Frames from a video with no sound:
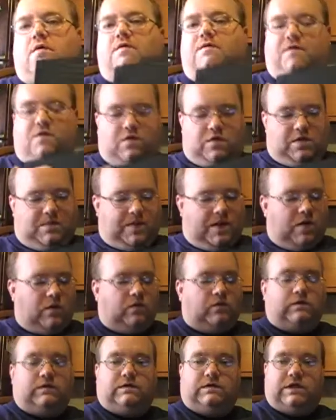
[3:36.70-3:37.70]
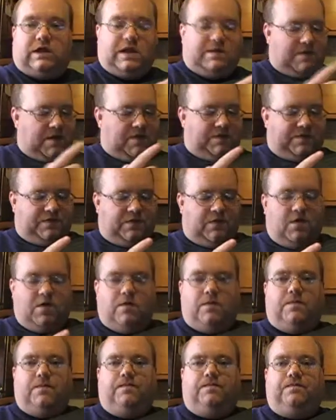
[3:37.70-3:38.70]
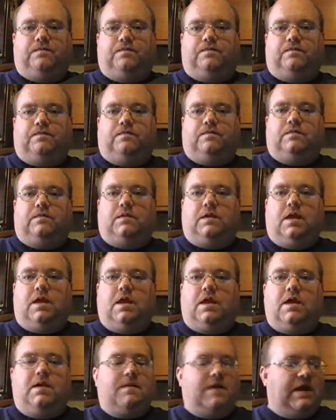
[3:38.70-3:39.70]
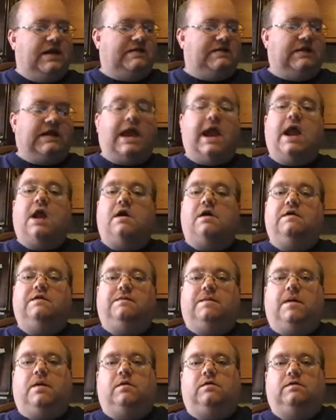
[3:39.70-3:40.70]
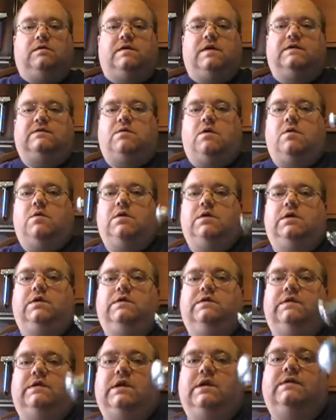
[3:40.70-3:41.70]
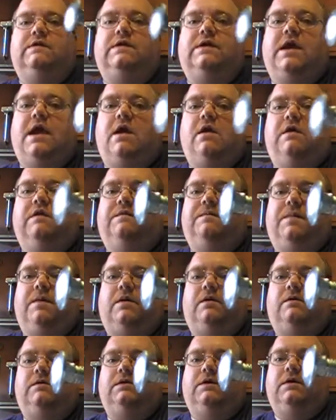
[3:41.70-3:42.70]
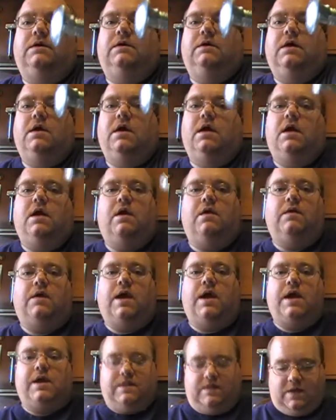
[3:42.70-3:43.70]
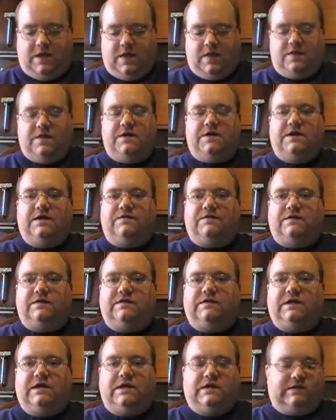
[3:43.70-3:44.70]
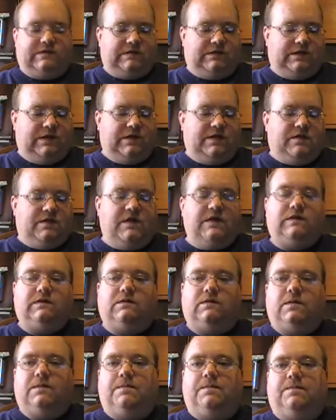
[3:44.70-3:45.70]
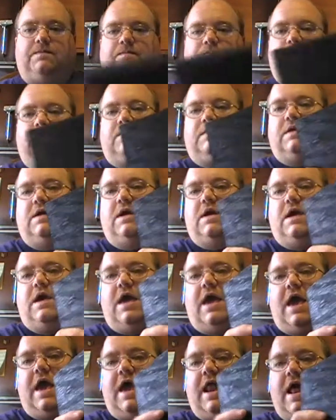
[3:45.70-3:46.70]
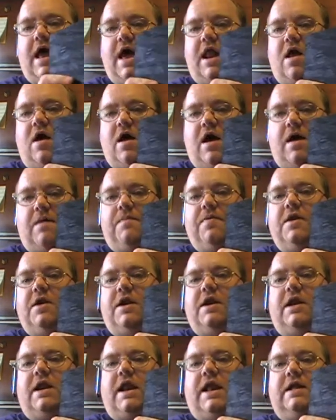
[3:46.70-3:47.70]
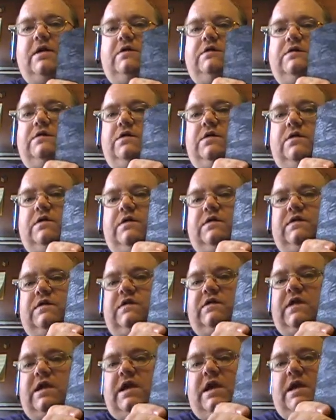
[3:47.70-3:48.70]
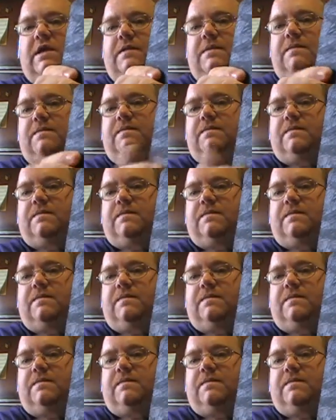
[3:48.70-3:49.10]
for the bolt to come up through. It's a carriage bolt. That's what we're using, is a carriage bolt. Okay. The difference is in this one, and I'll put it at an angle so you can see it,